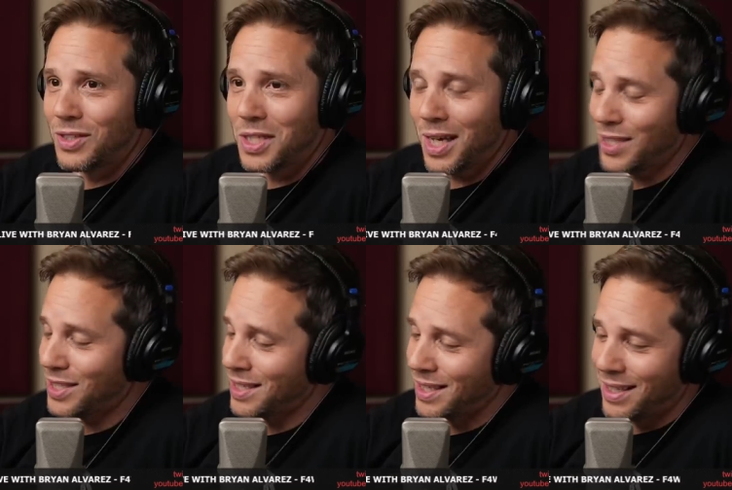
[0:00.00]

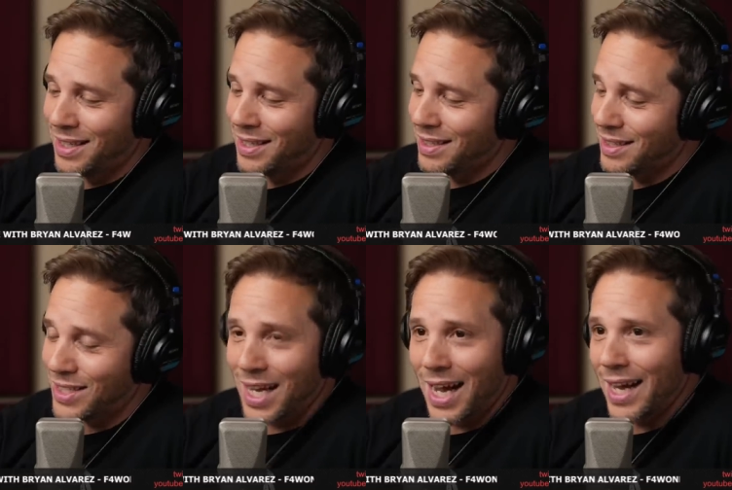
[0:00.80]
Just
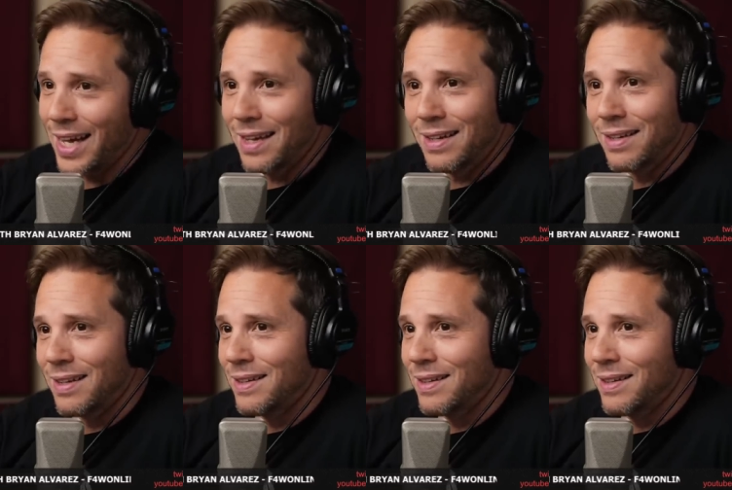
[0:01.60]
this guy.